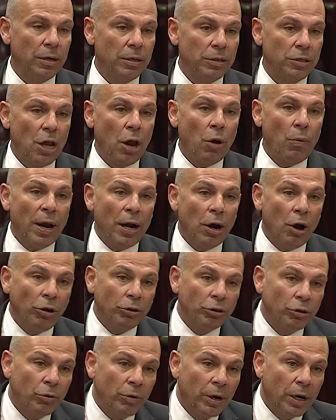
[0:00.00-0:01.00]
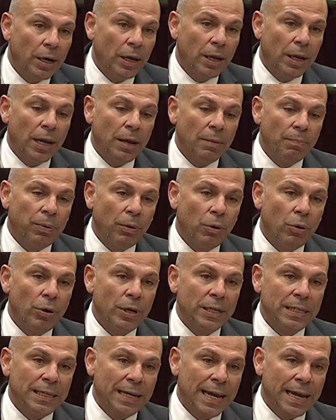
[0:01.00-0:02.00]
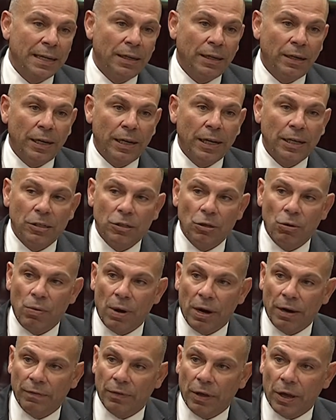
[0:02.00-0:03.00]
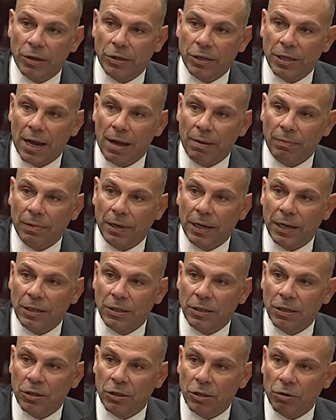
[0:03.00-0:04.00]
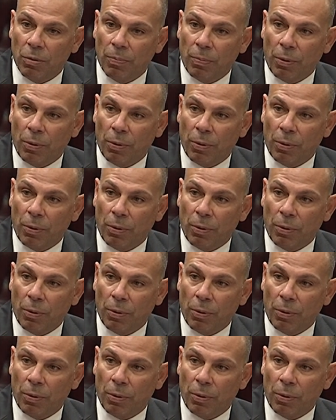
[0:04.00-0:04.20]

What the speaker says: So when Ausgrid employs Lendlease or one of those companies to do